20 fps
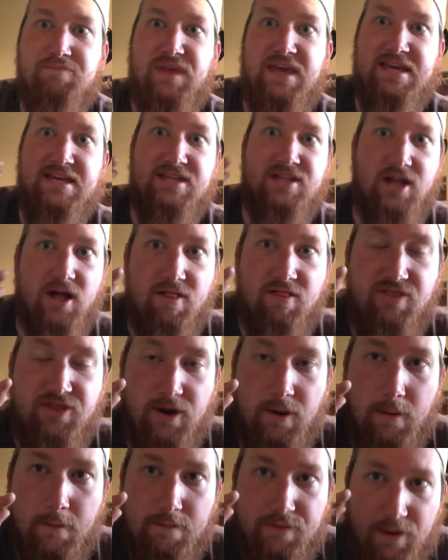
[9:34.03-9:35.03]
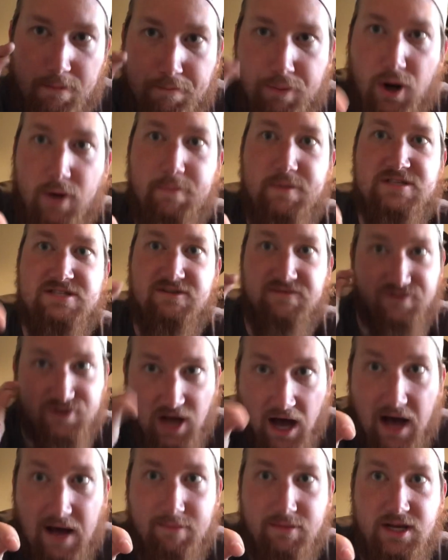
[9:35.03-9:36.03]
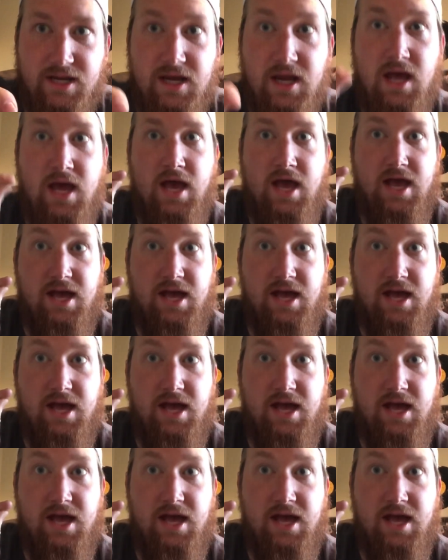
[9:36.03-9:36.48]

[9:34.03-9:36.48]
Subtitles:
in the purpose of comedy